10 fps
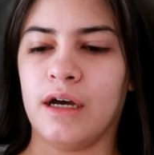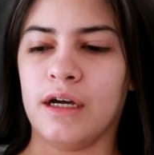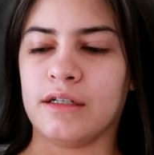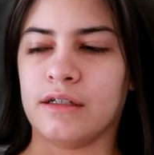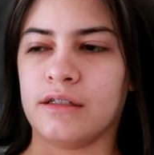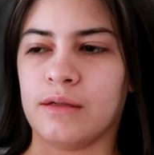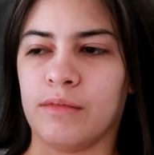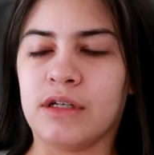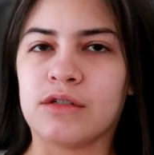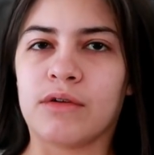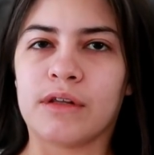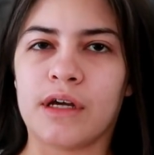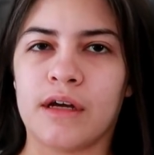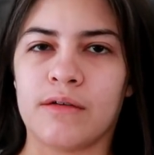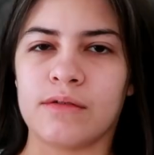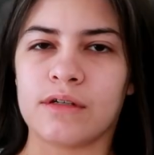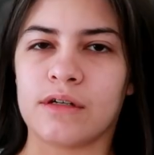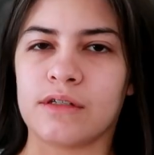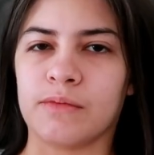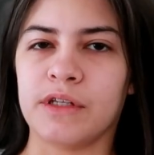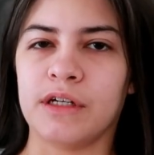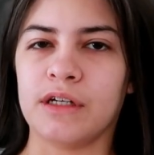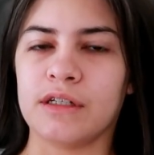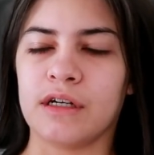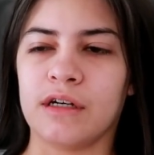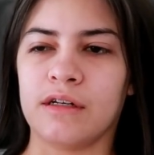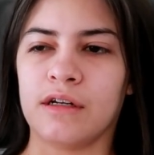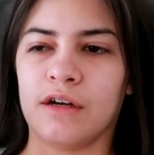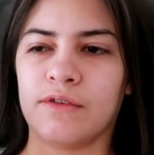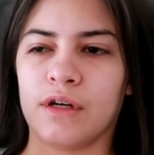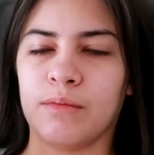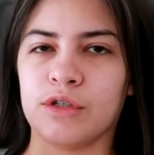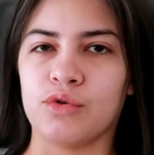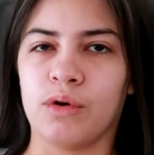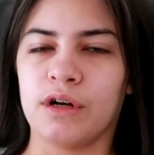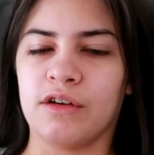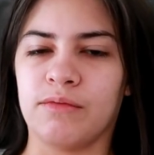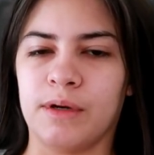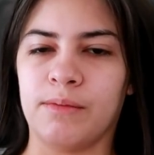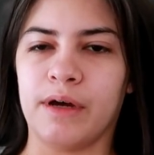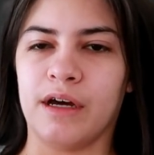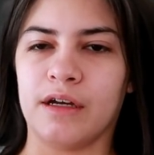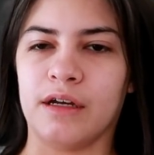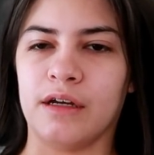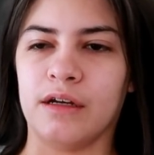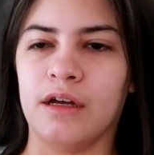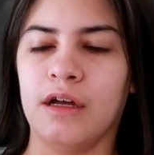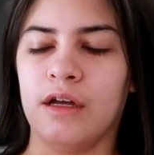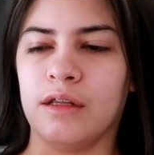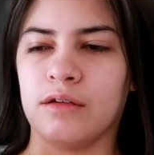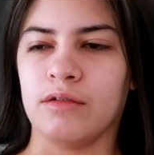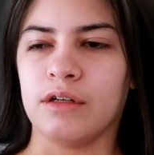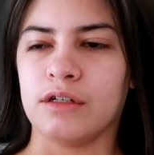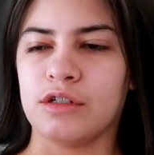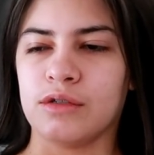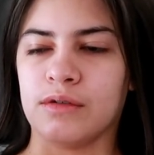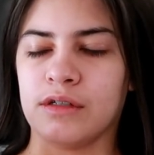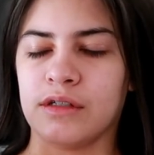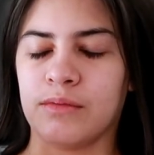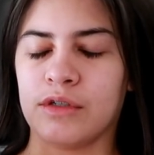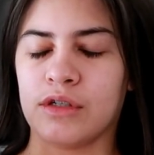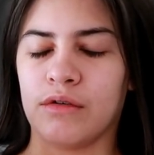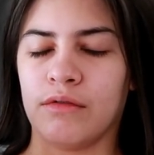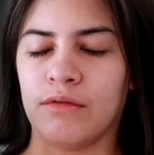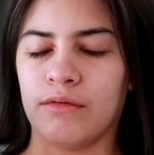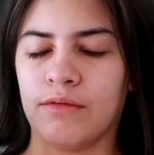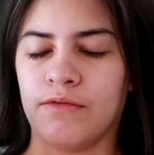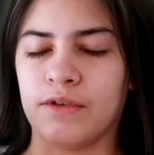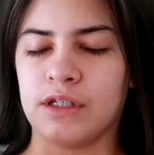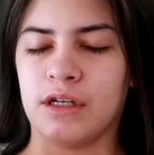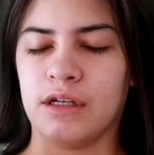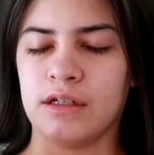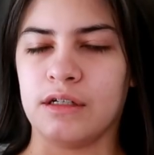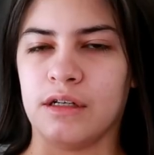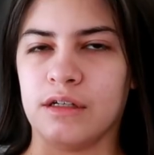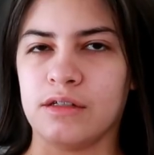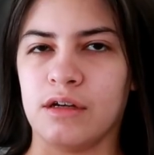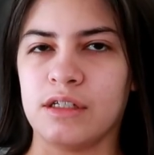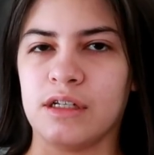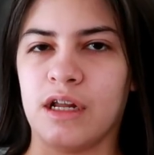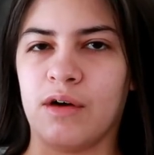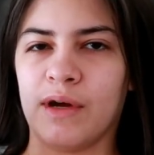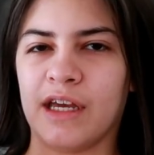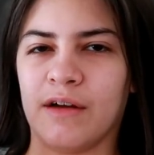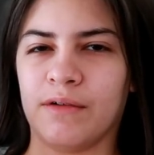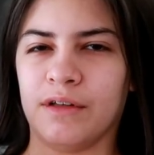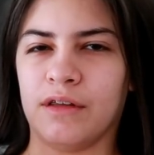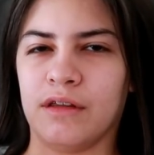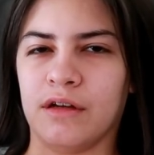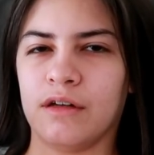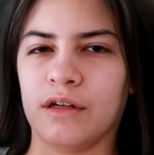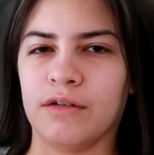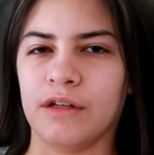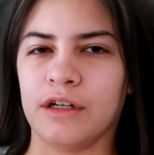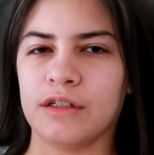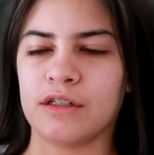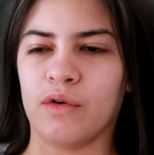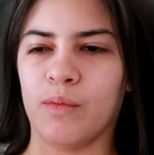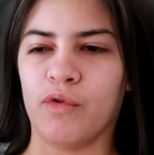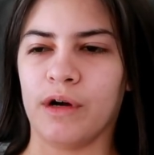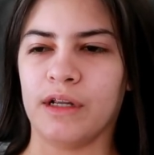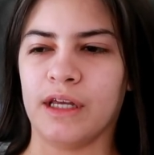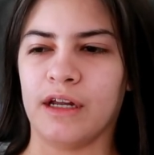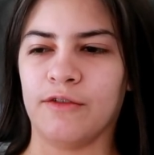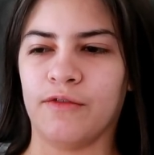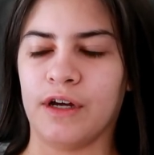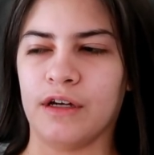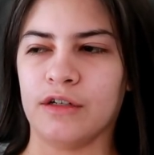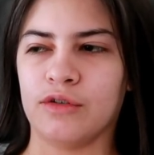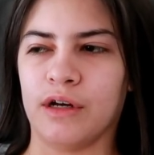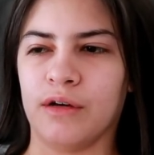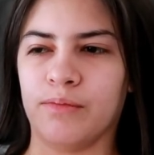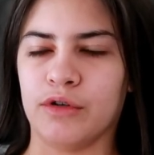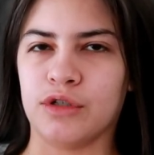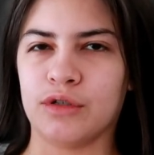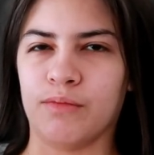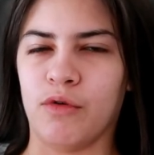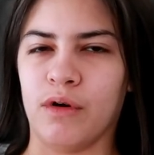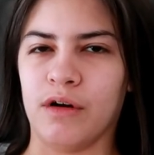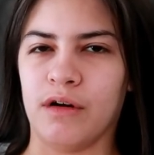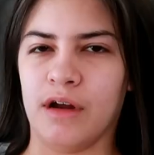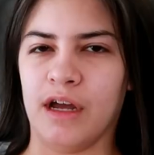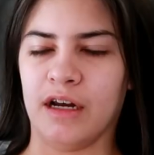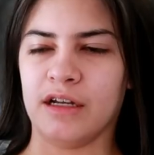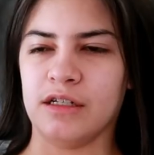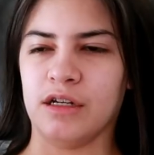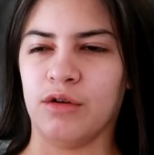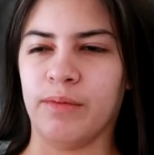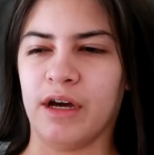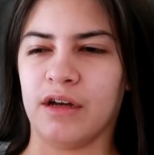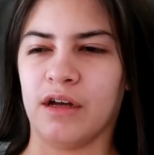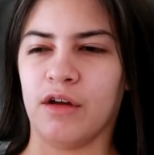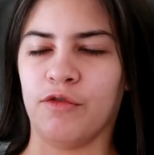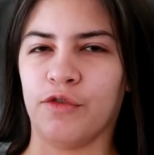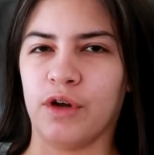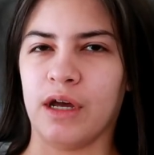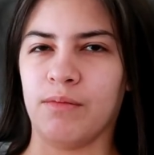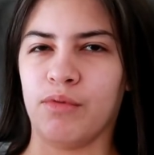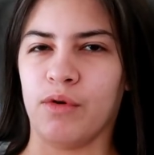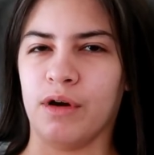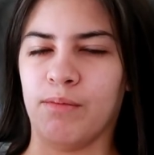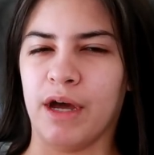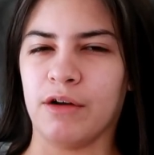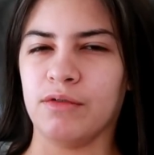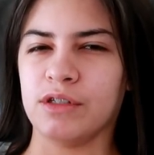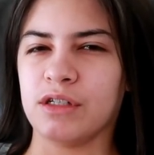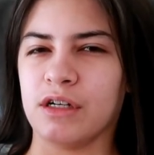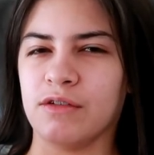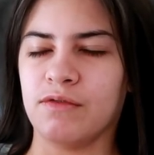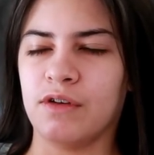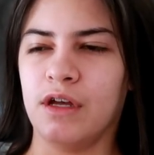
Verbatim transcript: I did some things around the house, got some cleaning done, I've done a majority of my packing. The only issue is I'm so fatigued and exhausted now, I can't really think clearly, so I'm worried that if I try to push more and continue packing, I'll forget important medical stuff.